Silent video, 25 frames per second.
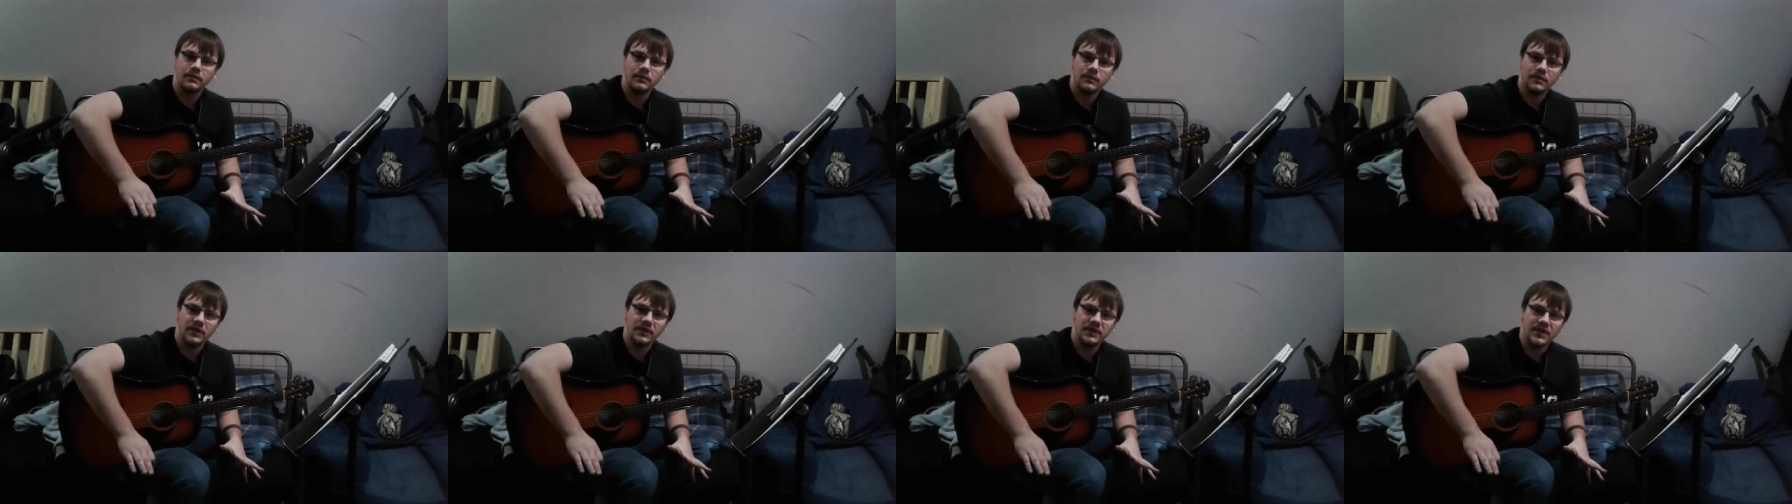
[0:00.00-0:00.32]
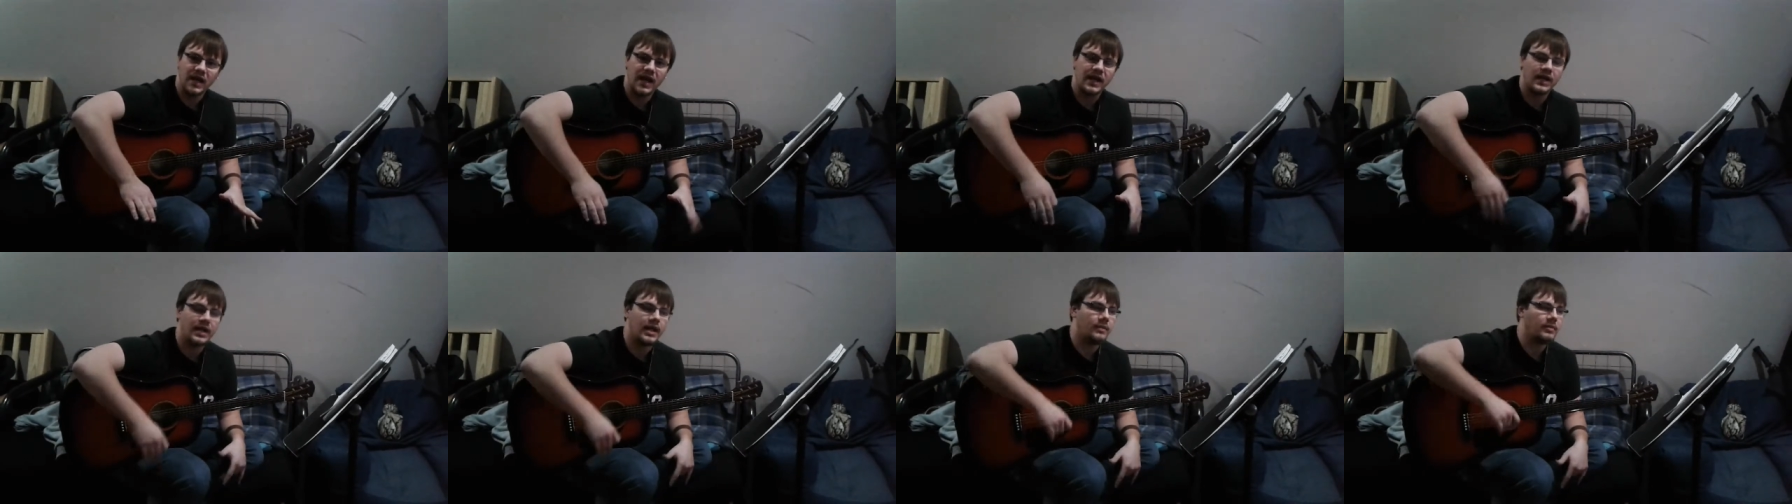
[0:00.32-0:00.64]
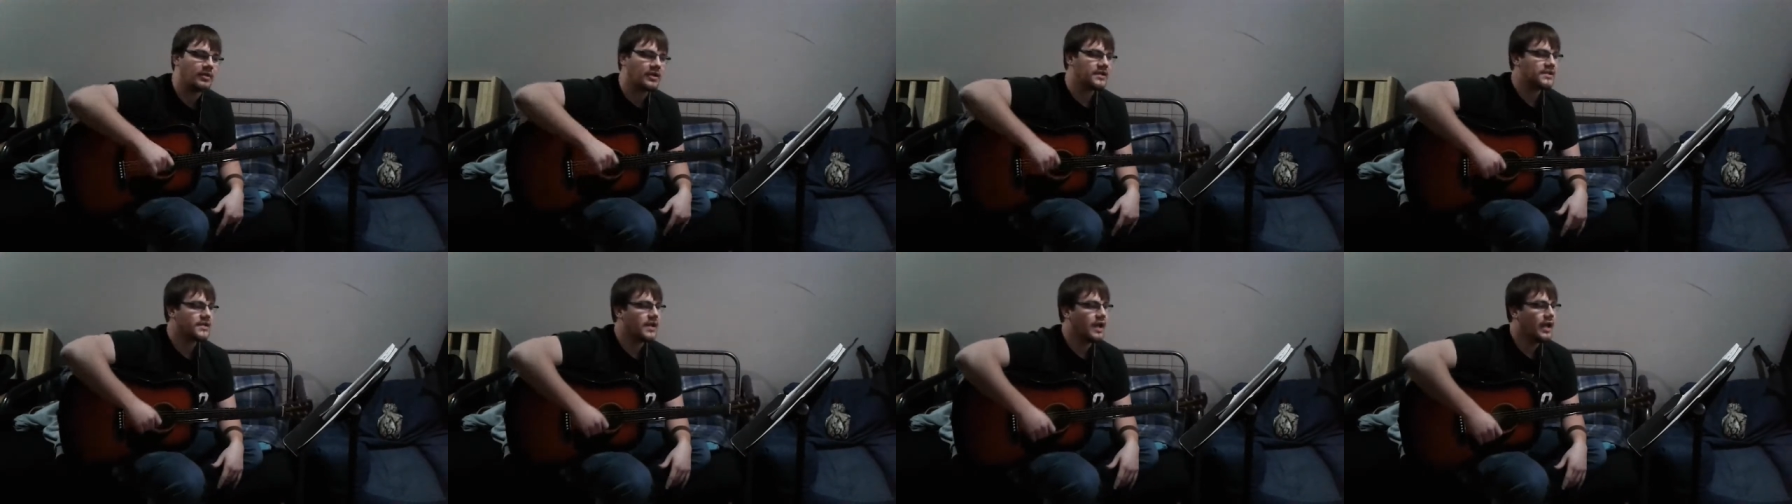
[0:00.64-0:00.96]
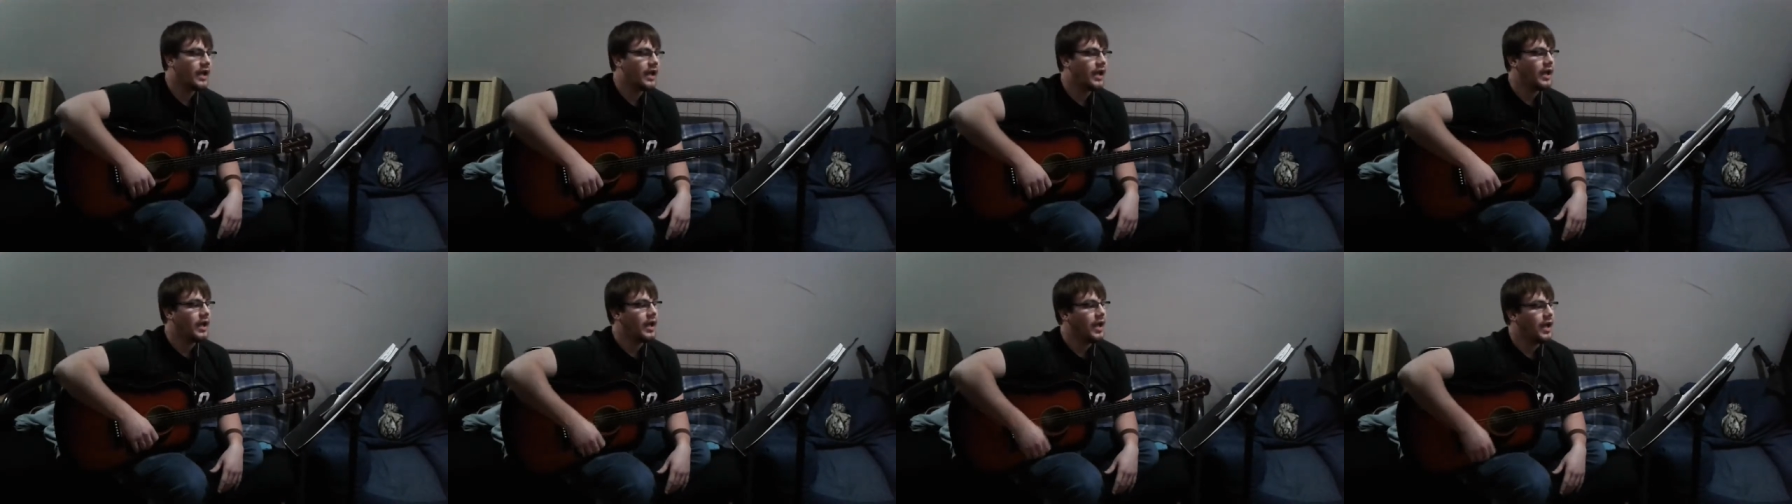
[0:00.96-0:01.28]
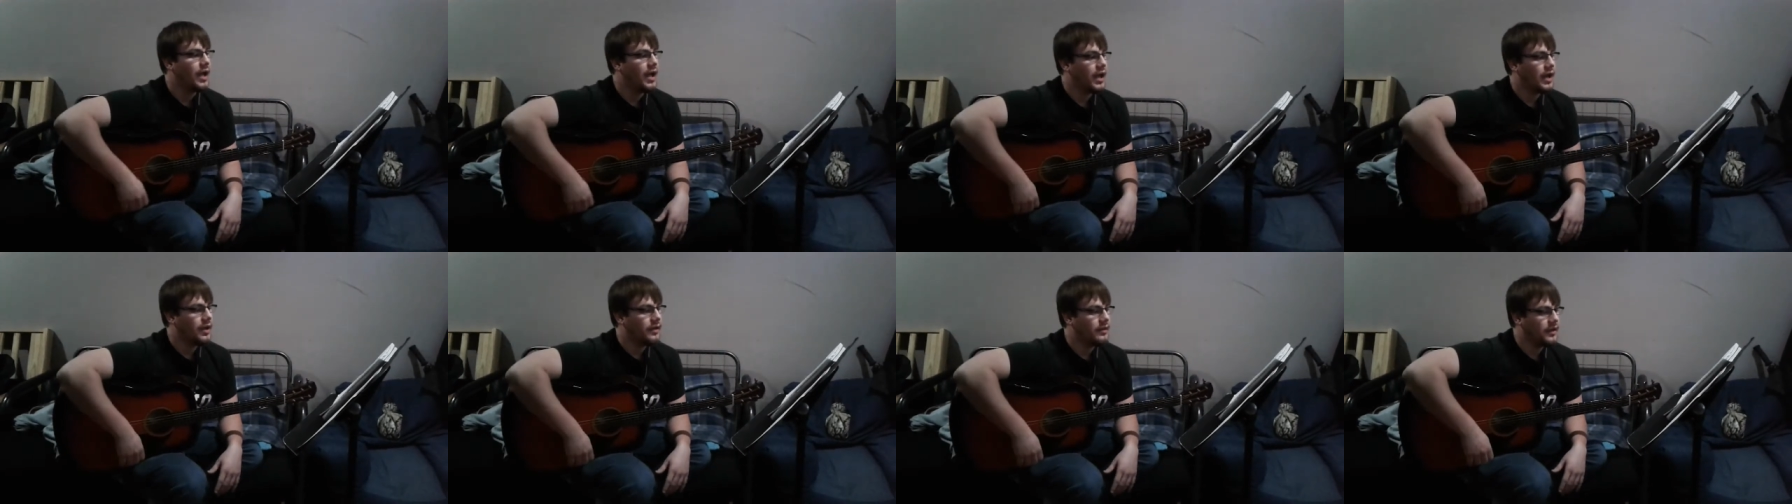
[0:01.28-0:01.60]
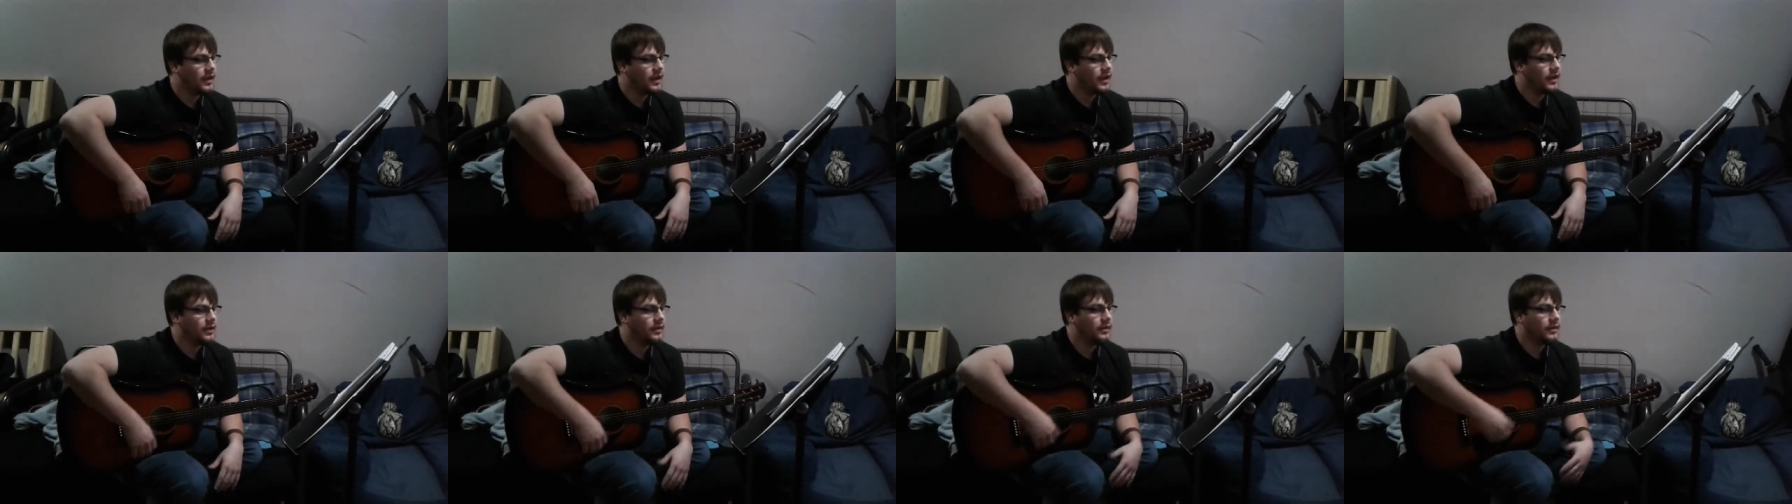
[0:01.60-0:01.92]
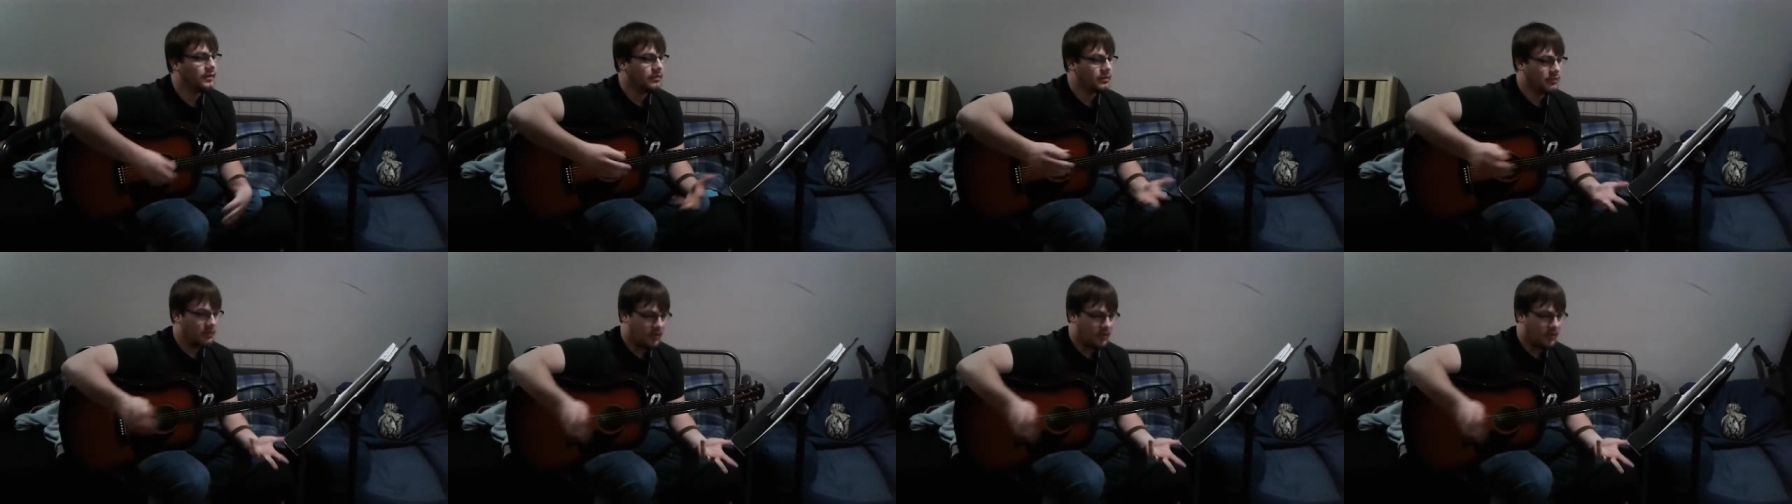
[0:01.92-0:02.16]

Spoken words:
the dynamics and then